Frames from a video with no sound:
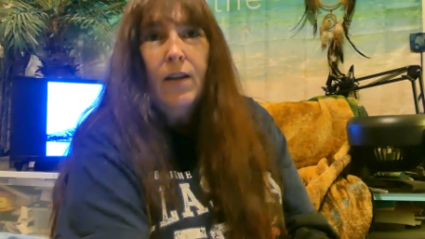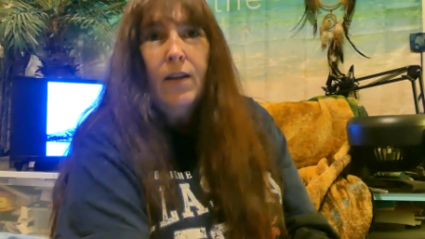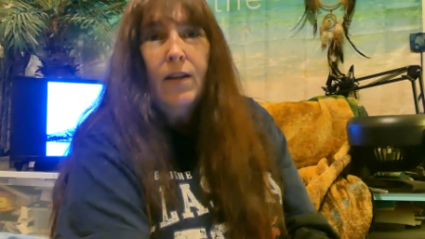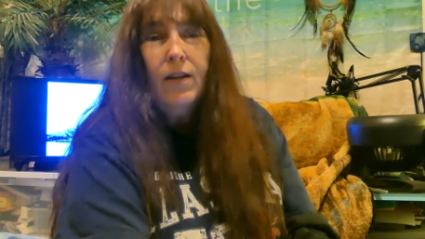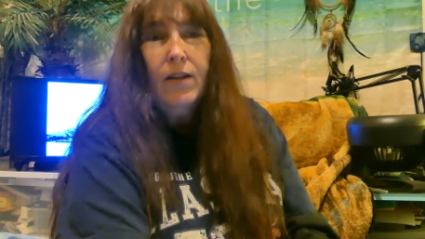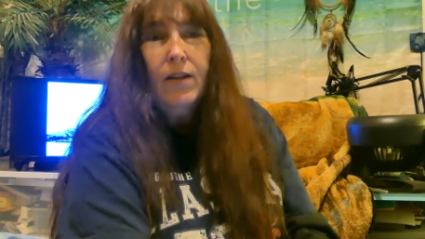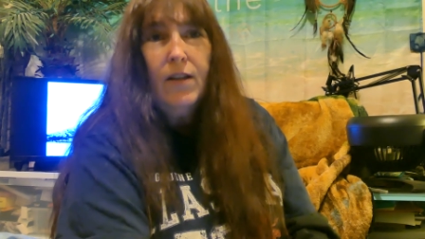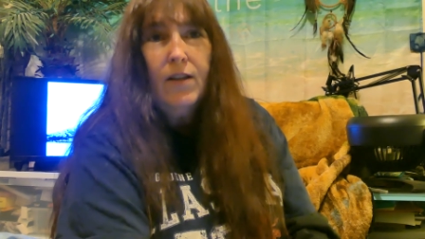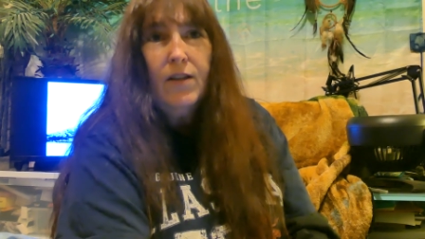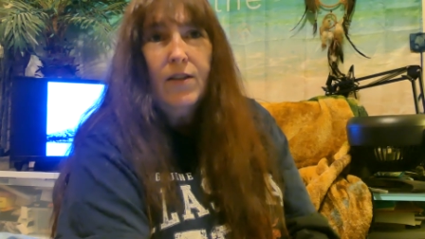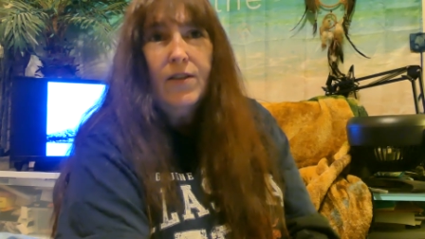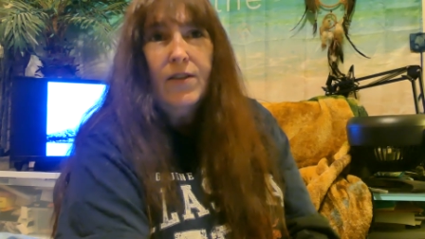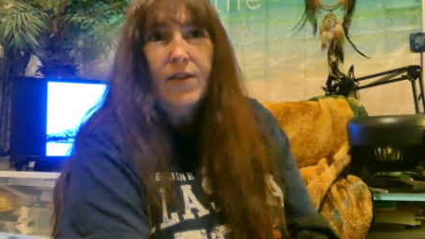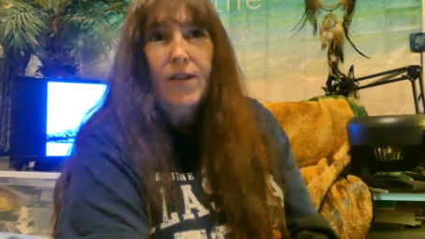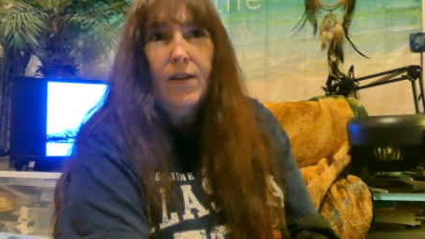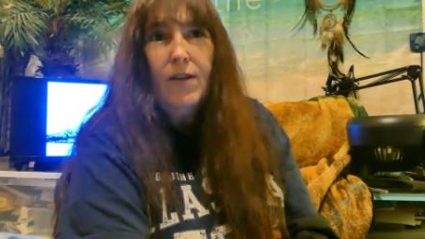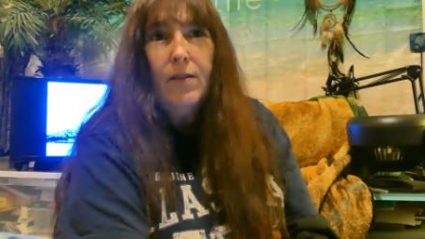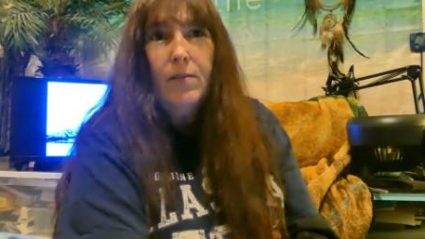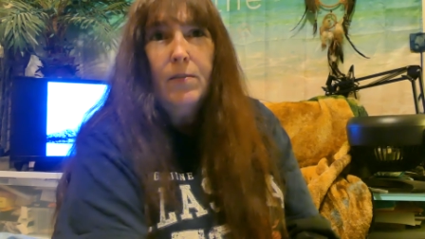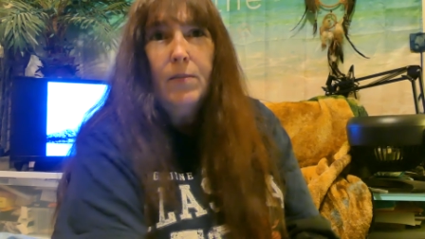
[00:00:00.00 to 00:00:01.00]
There's
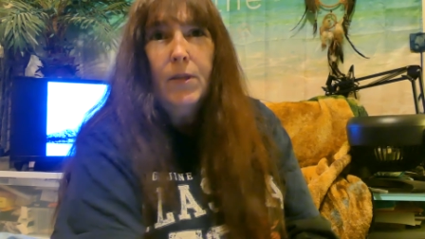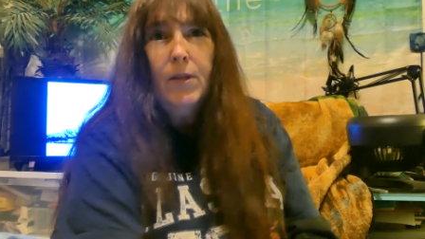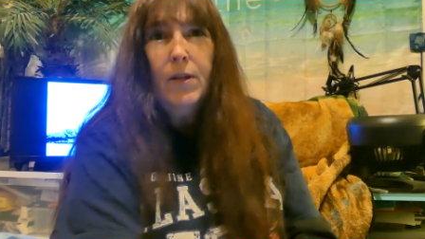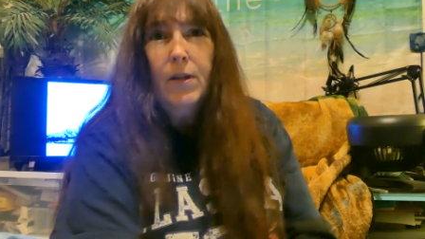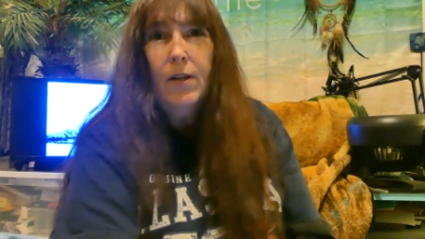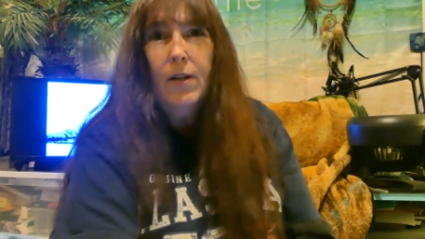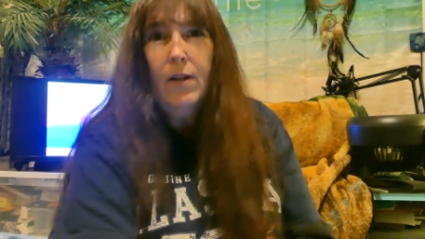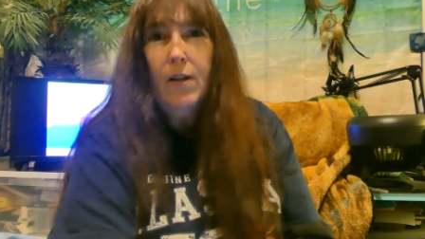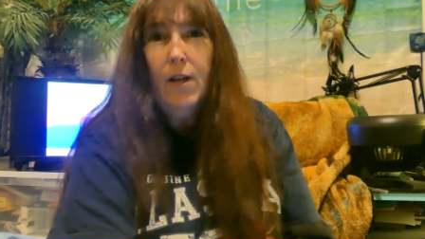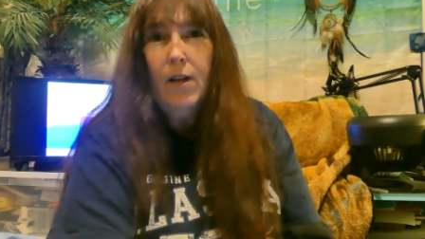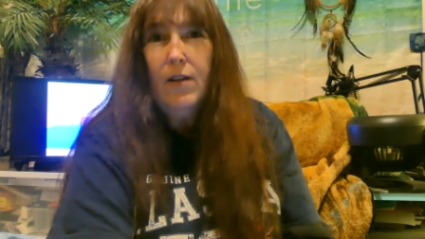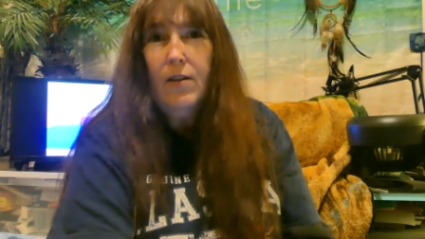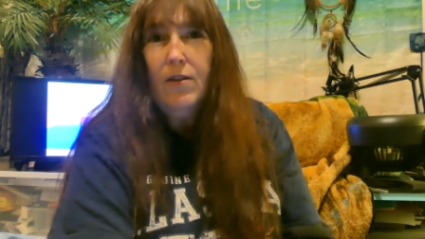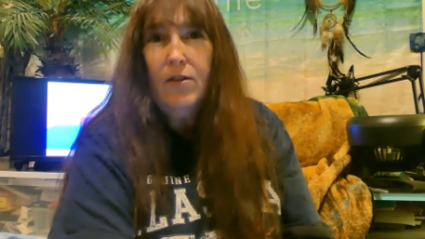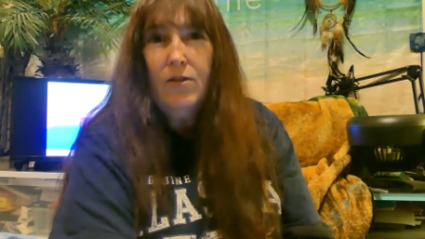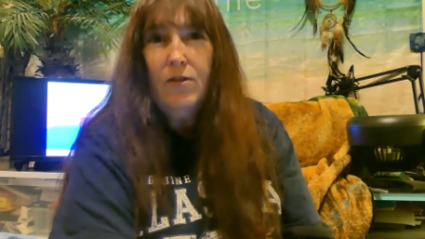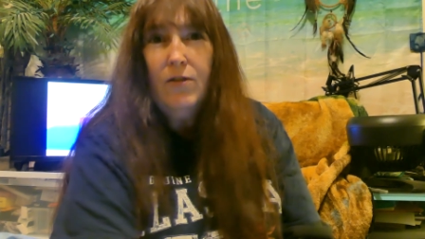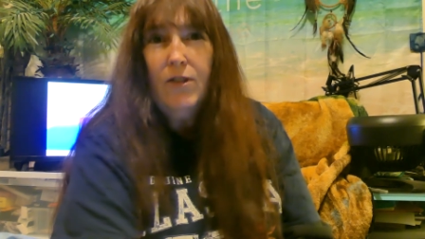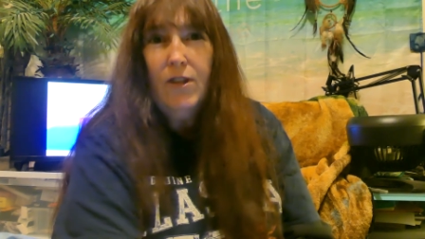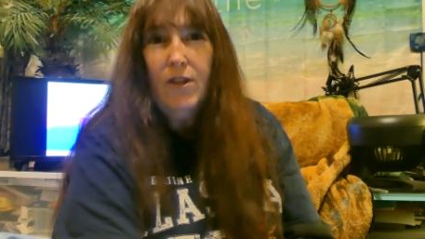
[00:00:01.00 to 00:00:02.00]
um, a lot of
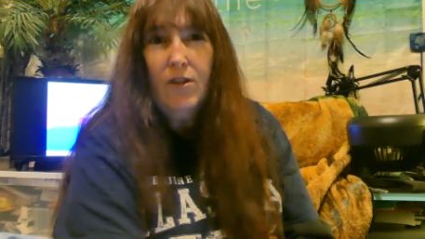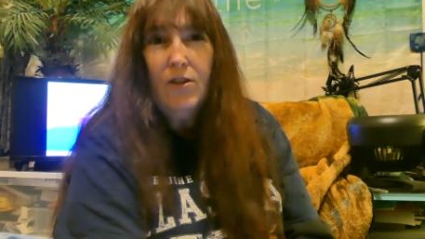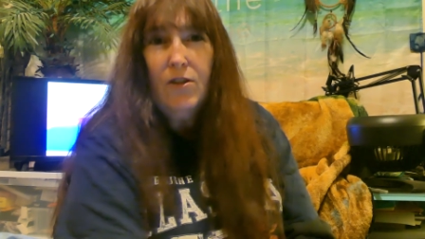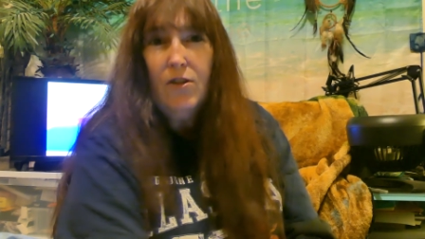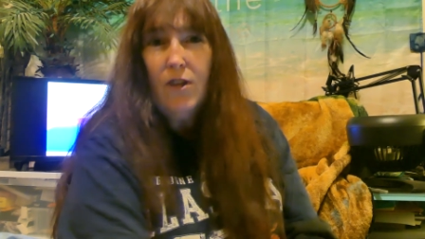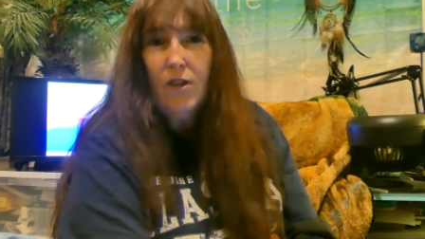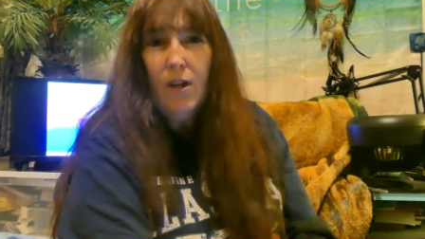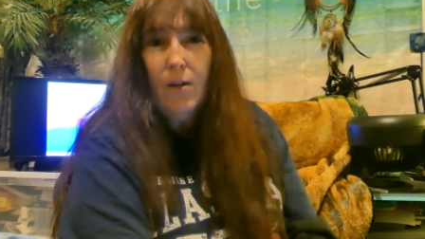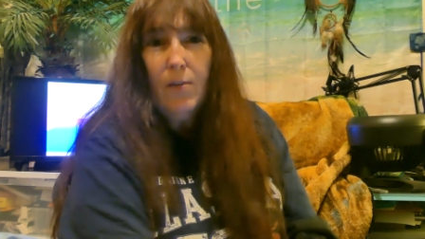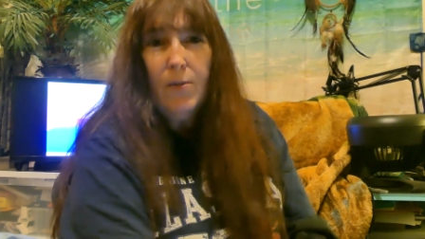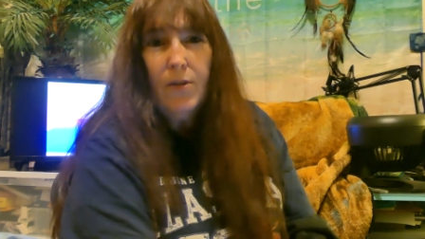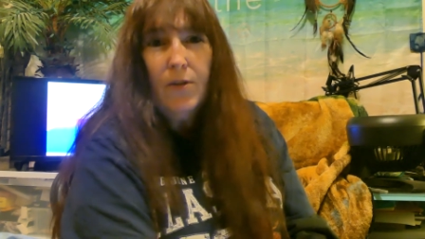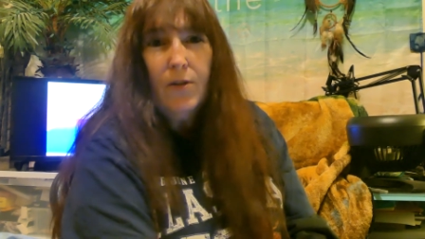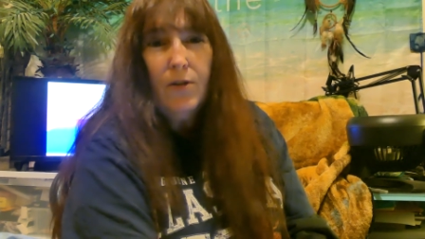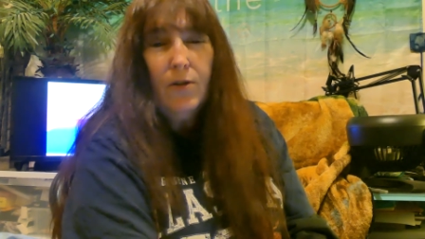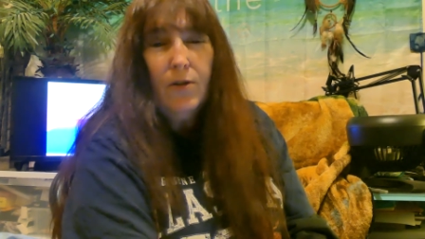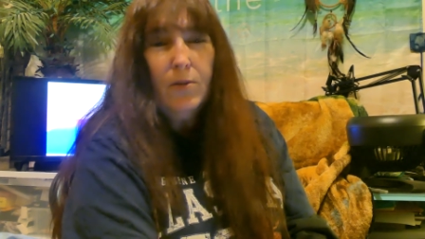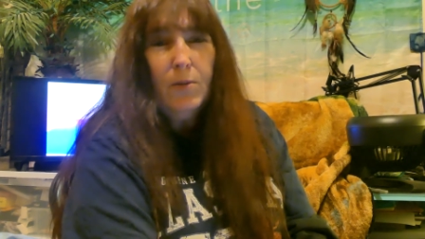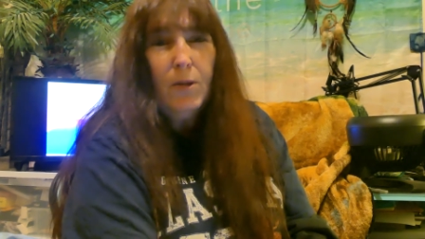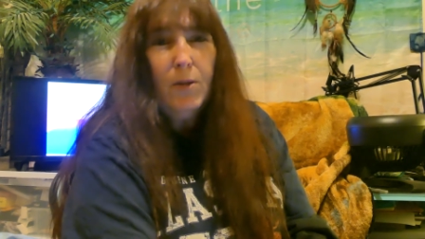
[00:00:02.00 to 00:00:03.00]
souvenir shops that are
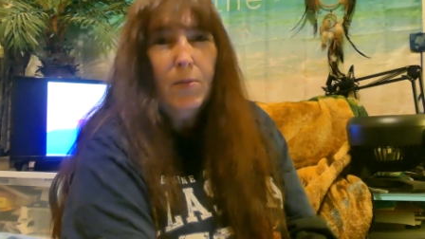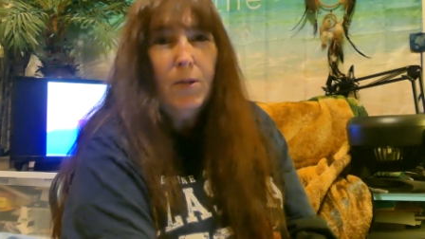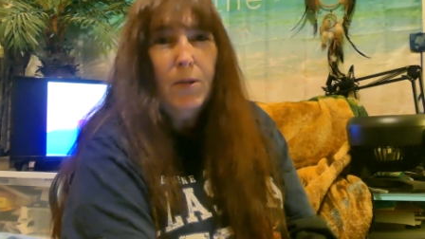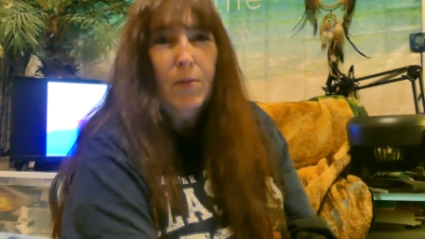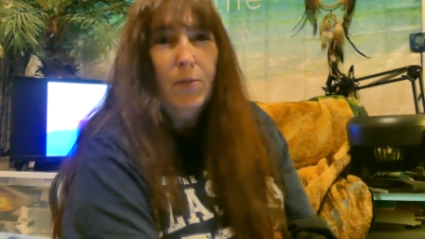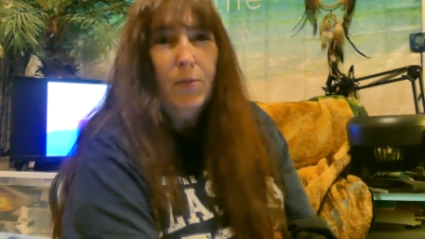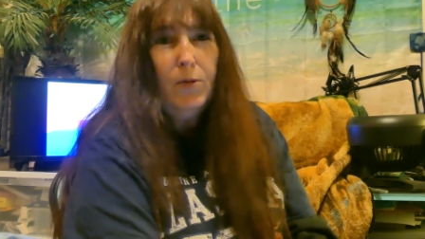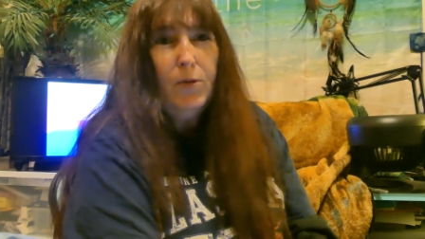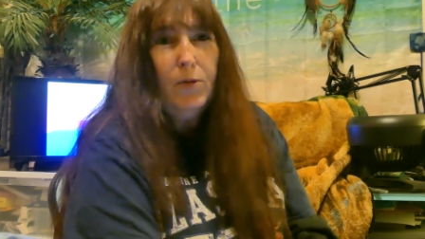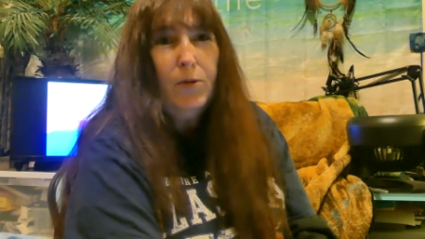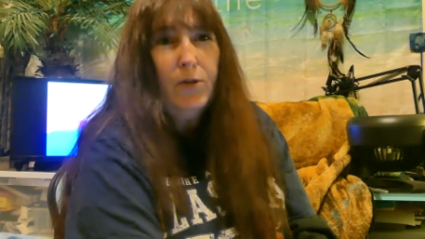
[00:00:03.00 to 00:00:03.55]
owned by people.